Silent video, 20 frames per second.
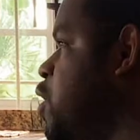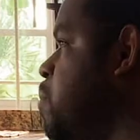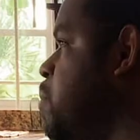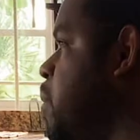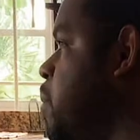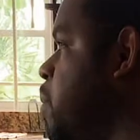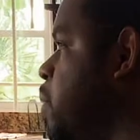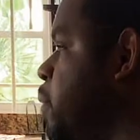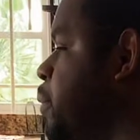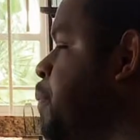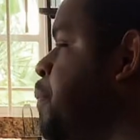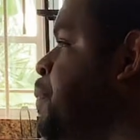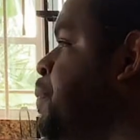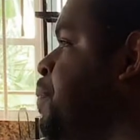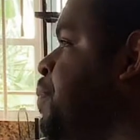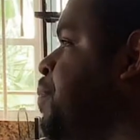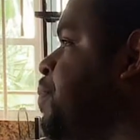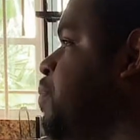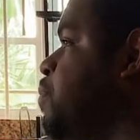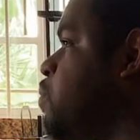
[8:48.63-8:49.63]
people.
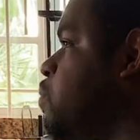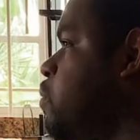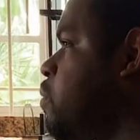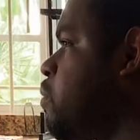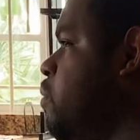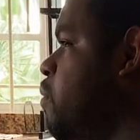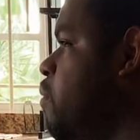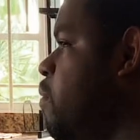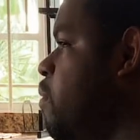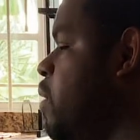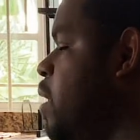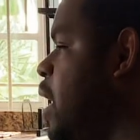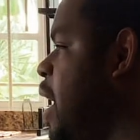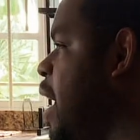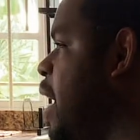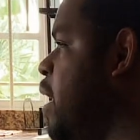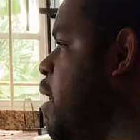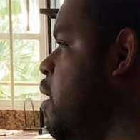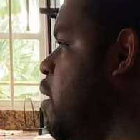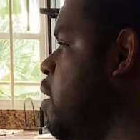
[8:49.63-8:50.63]

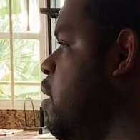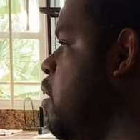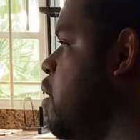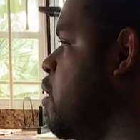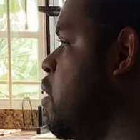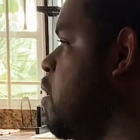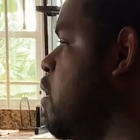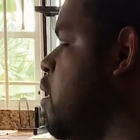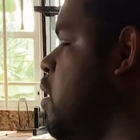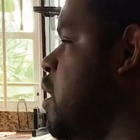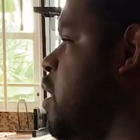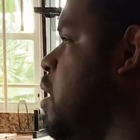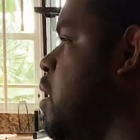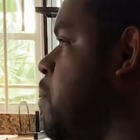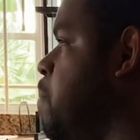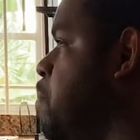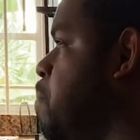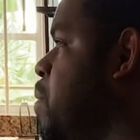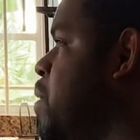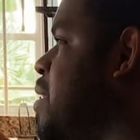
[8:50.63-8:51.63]
And the
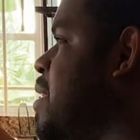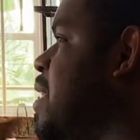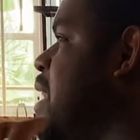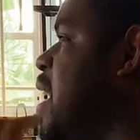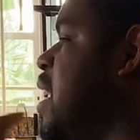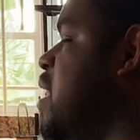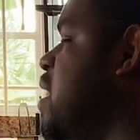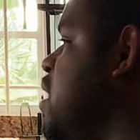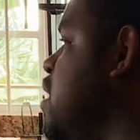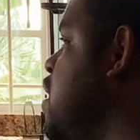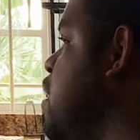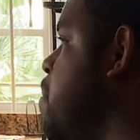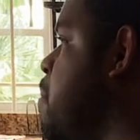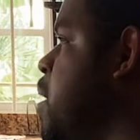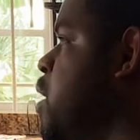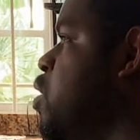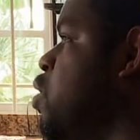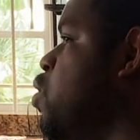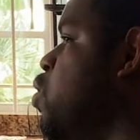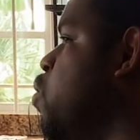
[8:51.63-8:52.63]
personalities, they
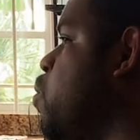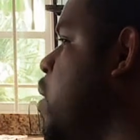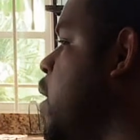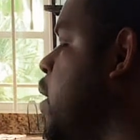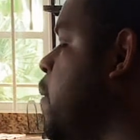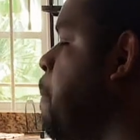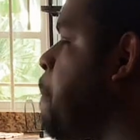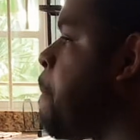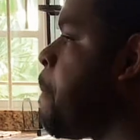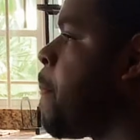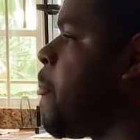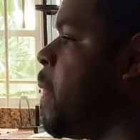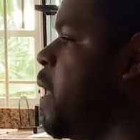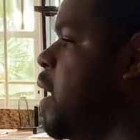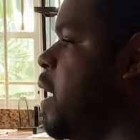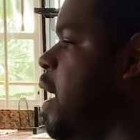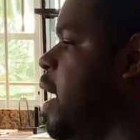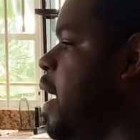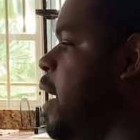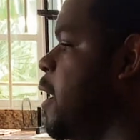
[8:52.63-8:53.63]
mesh so well.
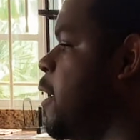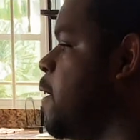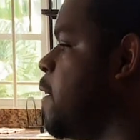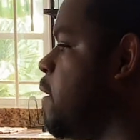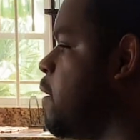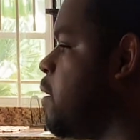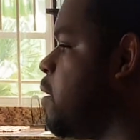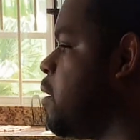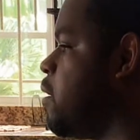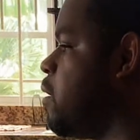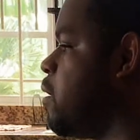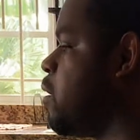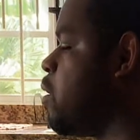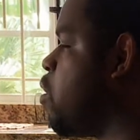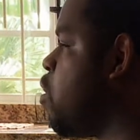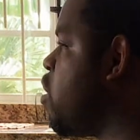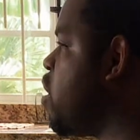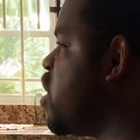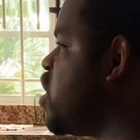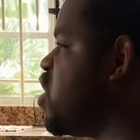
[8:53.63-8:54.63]
And
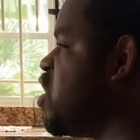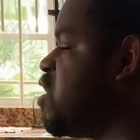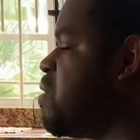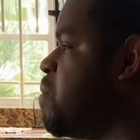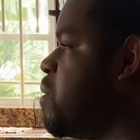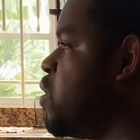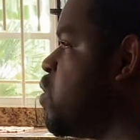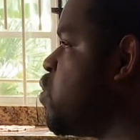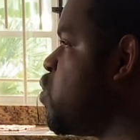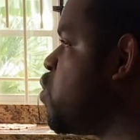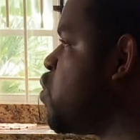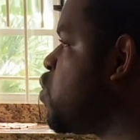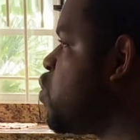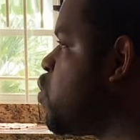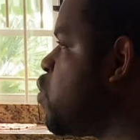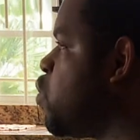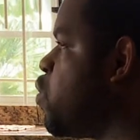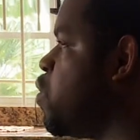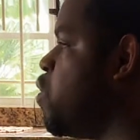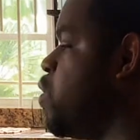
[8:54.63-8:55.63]
God has just been
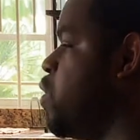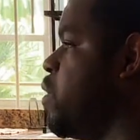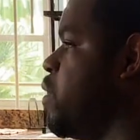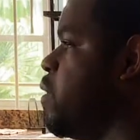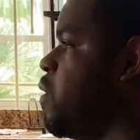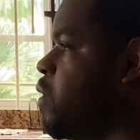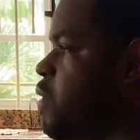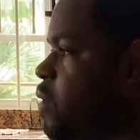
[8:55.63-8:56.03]
so good.